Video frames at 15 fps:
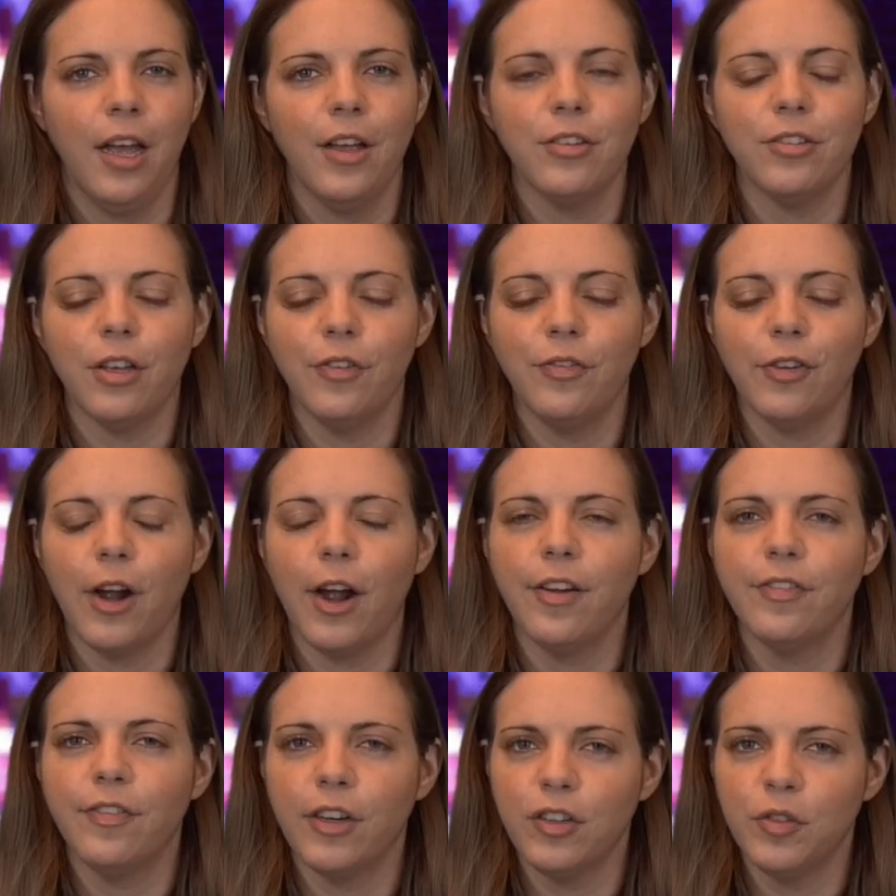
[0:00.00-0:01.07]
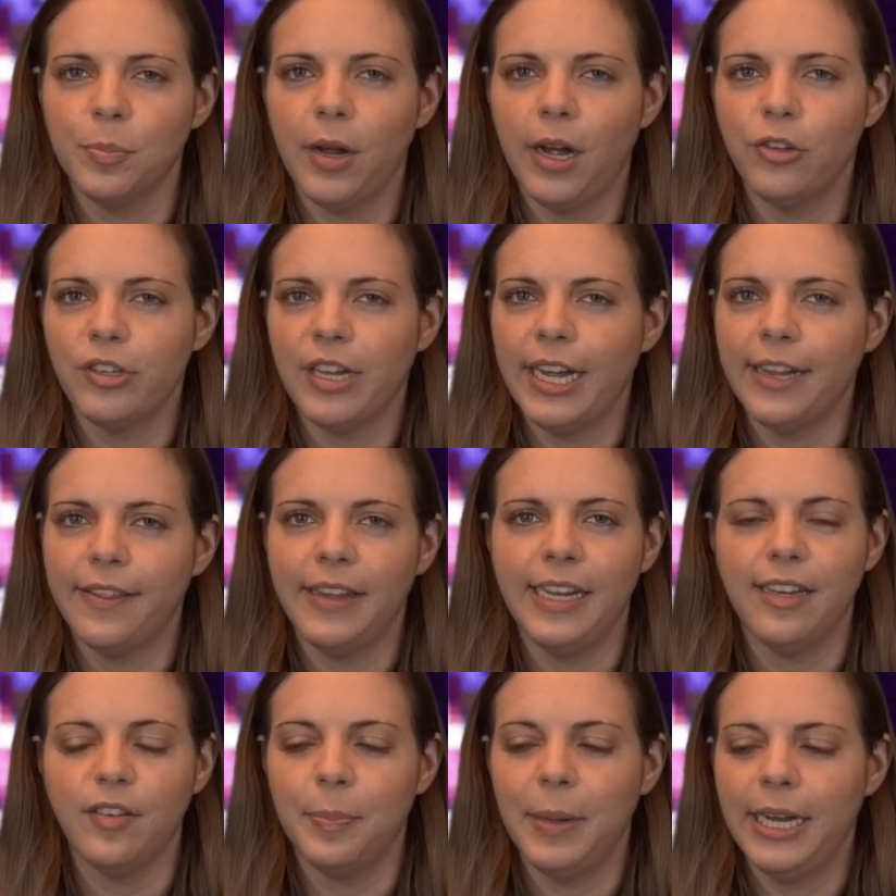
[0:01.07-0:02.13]
So for our first project, the
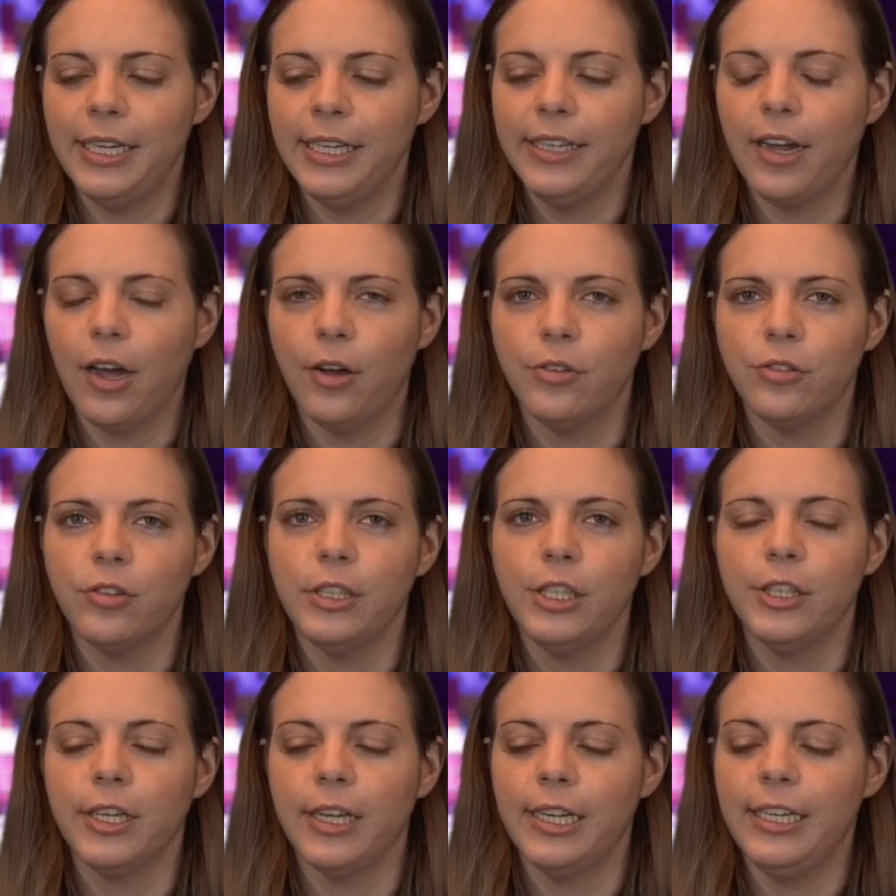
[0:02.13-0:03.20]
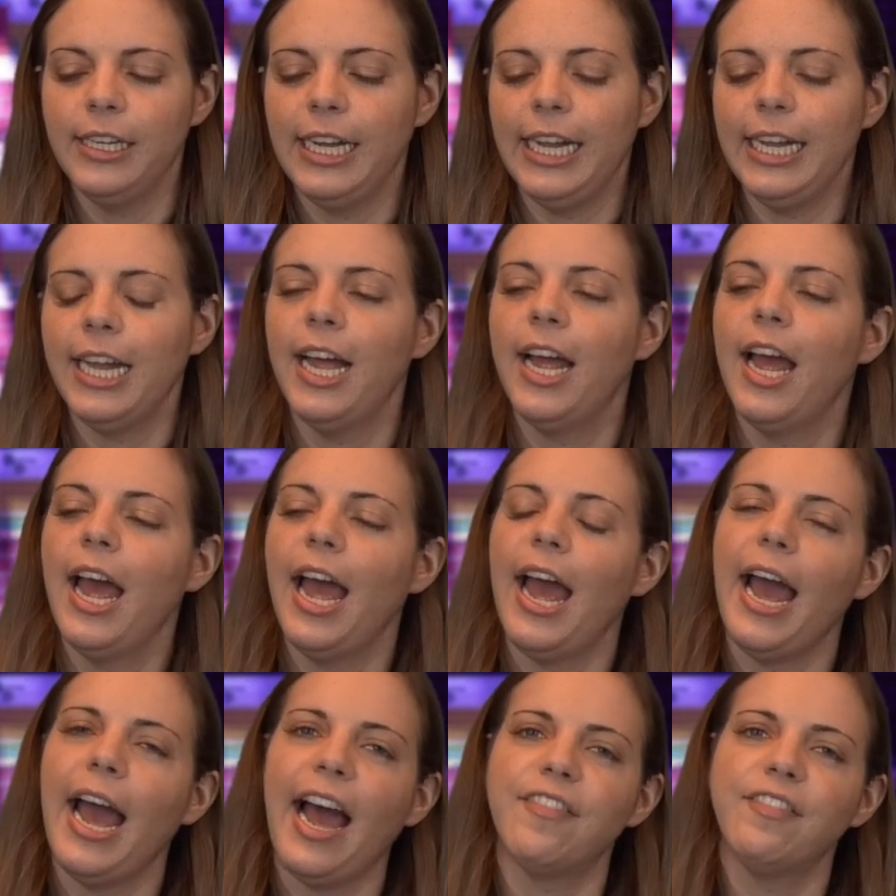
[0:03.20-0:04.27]
expanding ghost, you're going to need
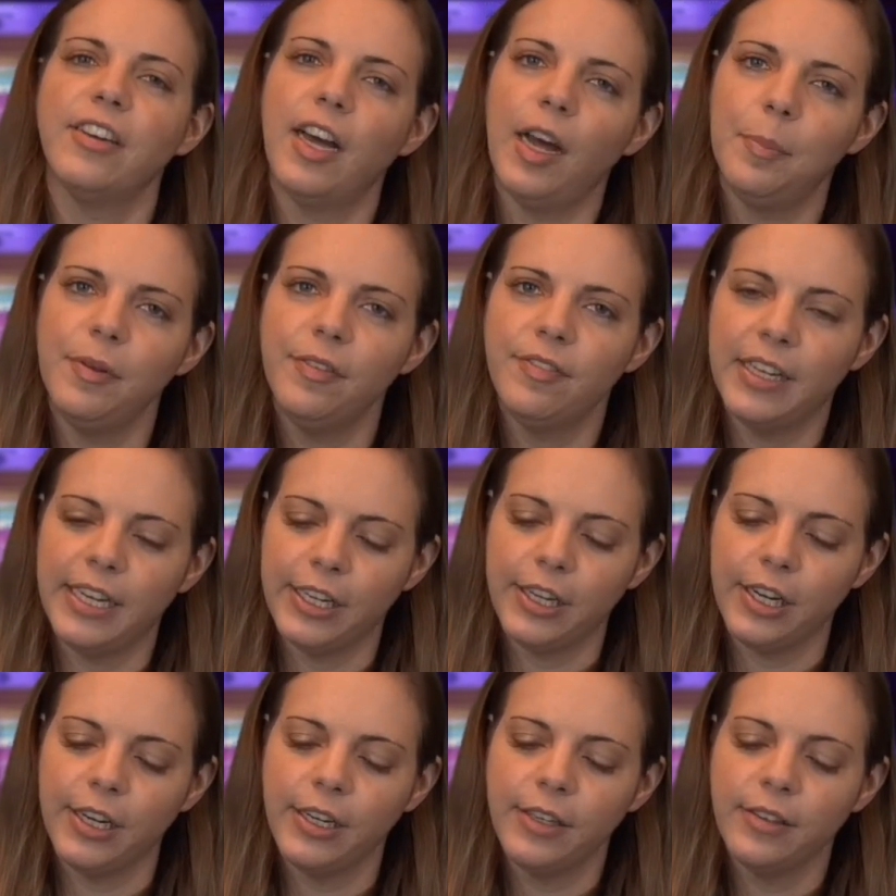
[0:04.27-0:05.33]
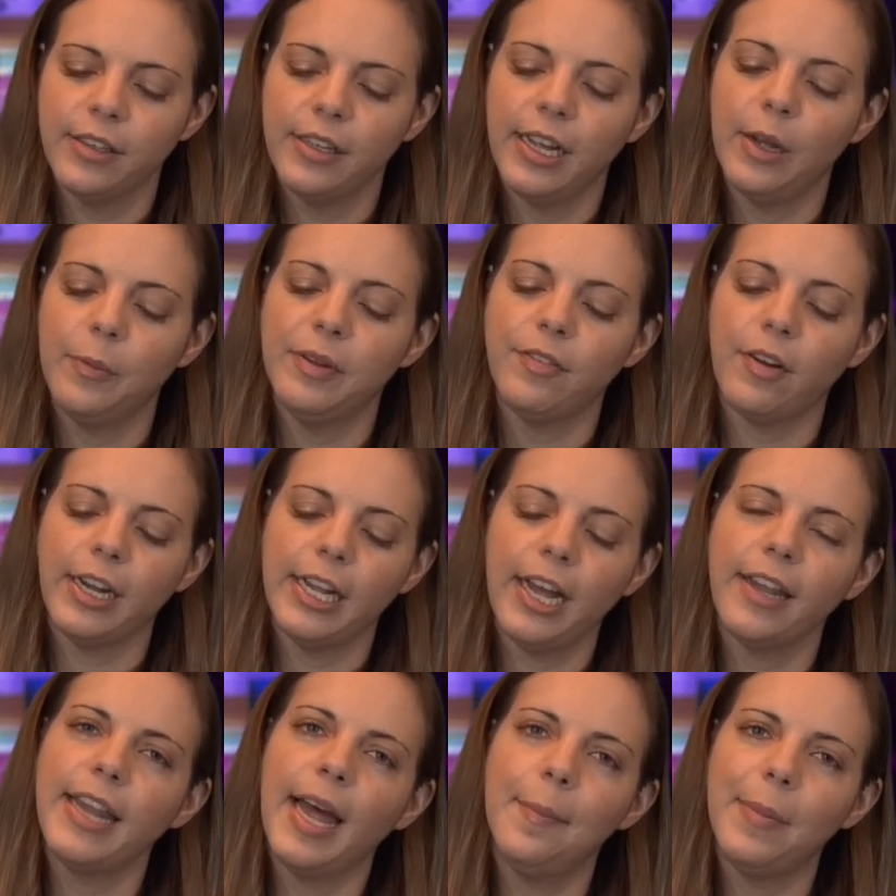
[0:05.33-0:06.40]
half a cup of vinegar, and we've already
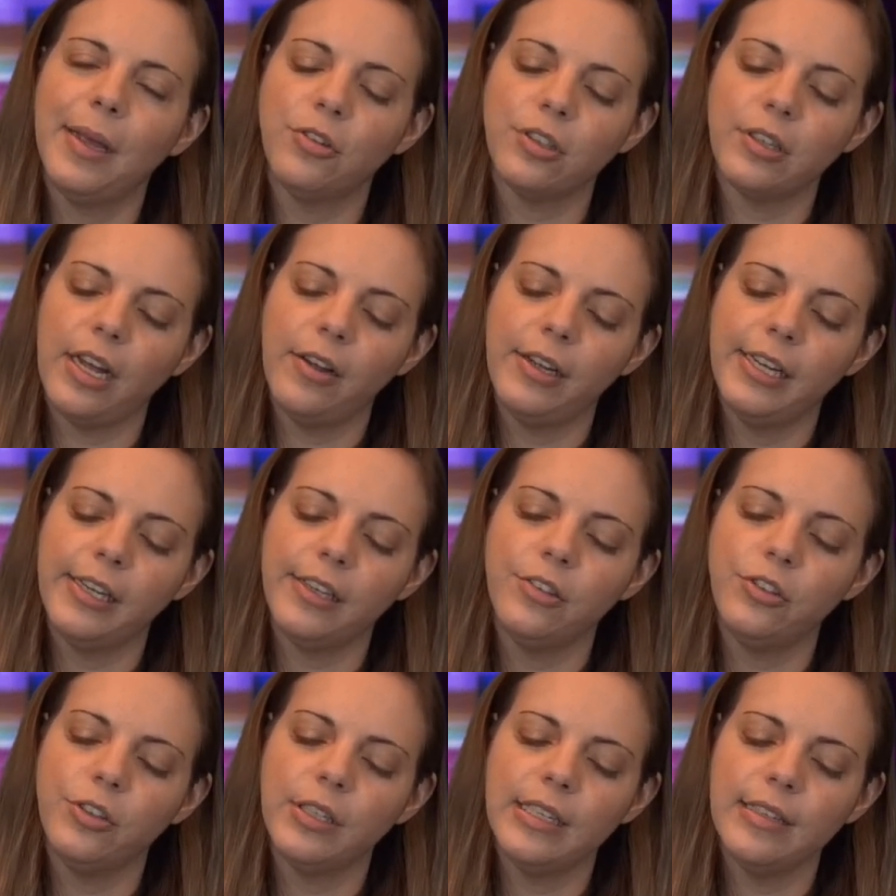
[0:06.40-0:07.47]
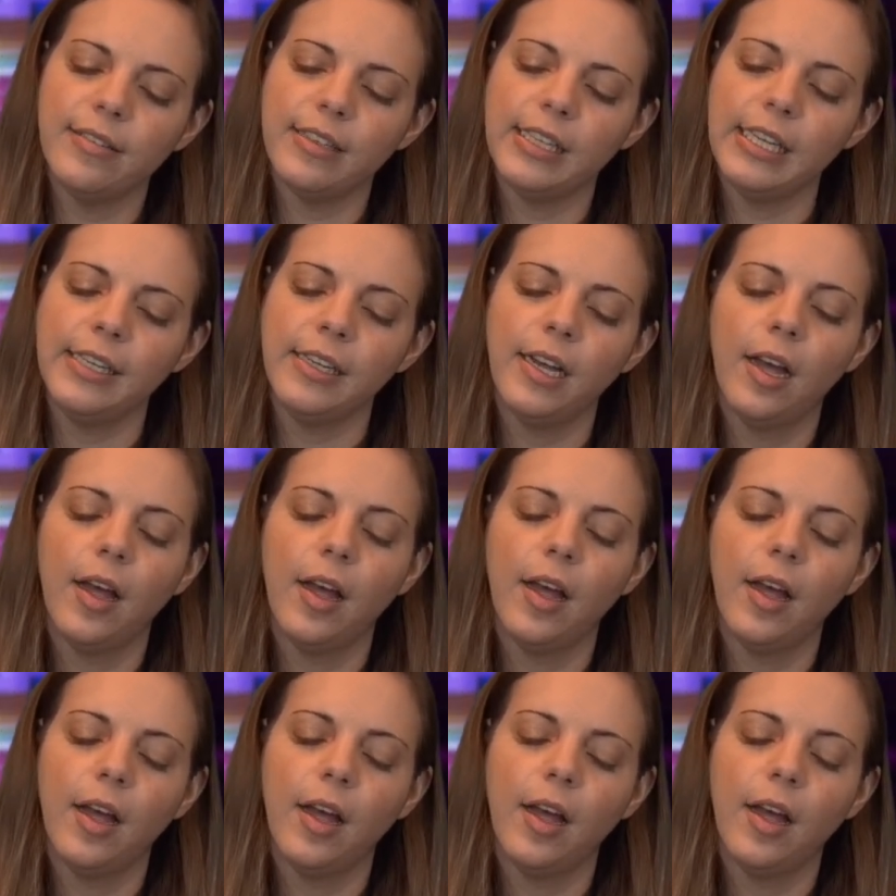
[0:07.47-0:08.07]
got that measured out here as you can see,